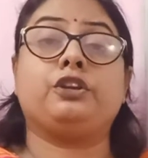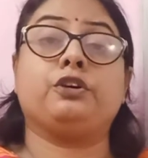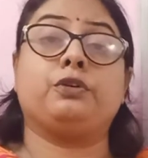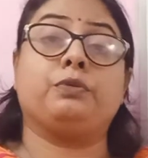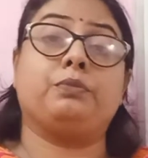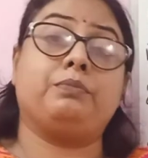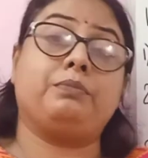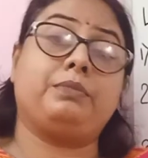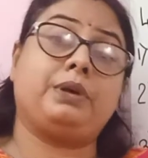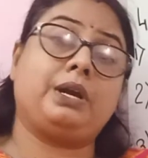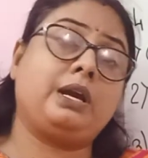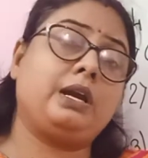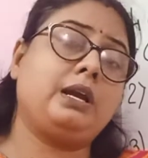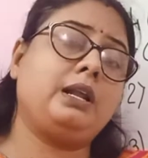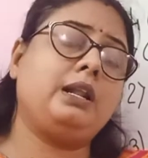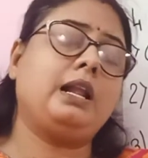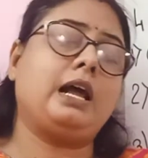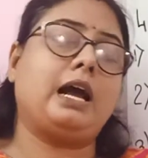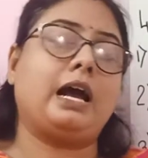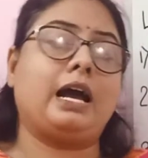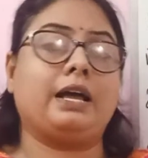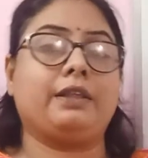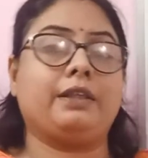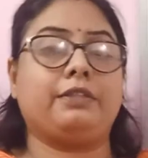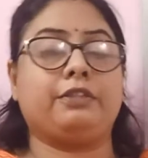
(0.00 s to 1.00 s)
the
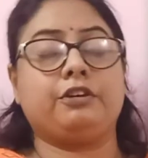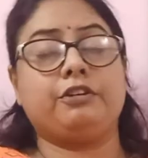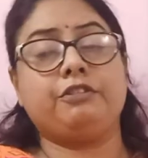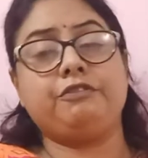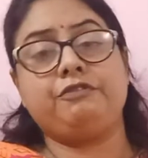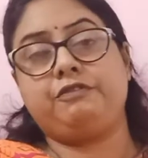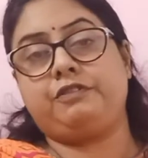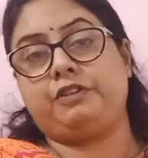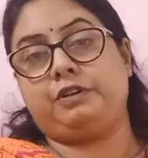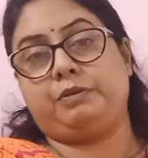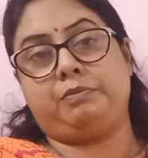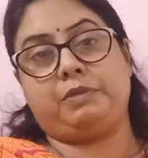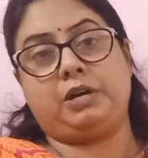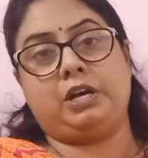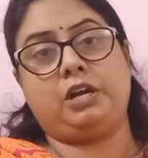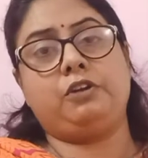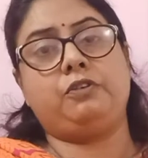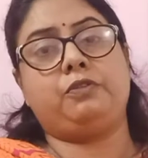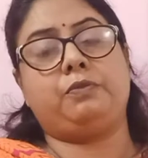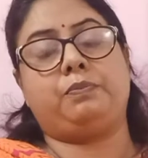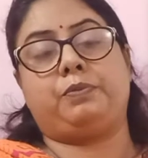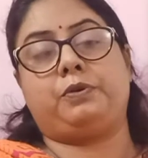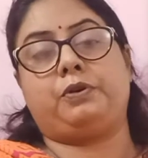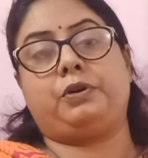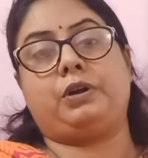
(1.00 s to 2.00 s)
male and the
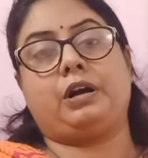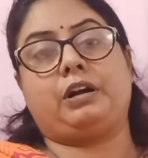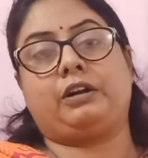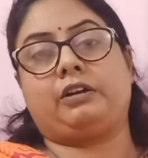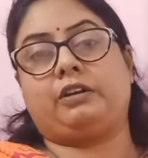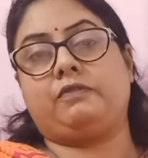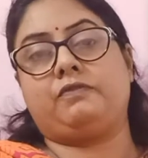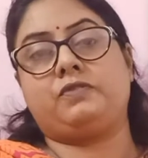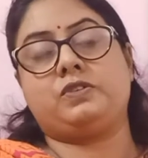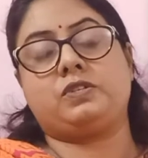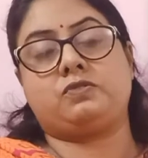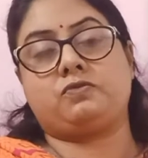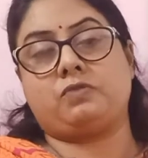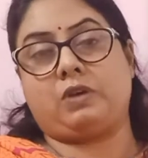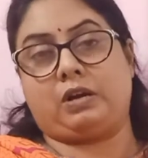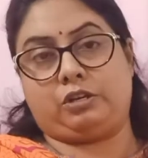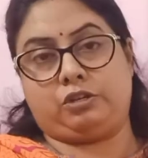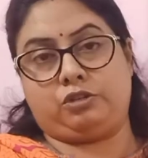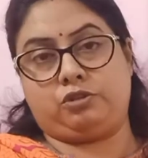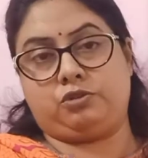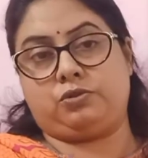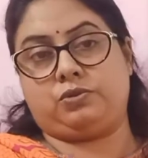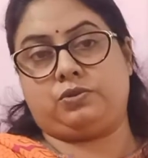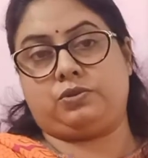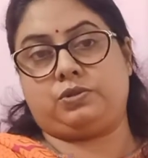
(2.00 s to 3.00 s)
female reproductive
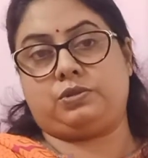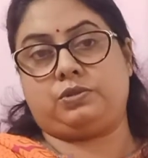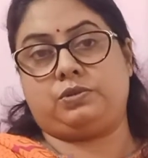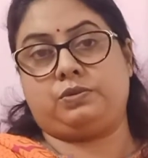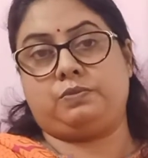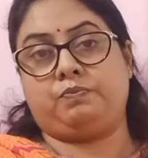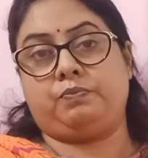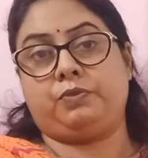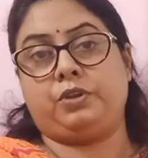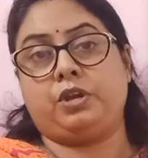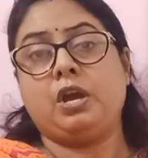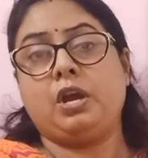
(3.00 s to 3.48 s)
structures.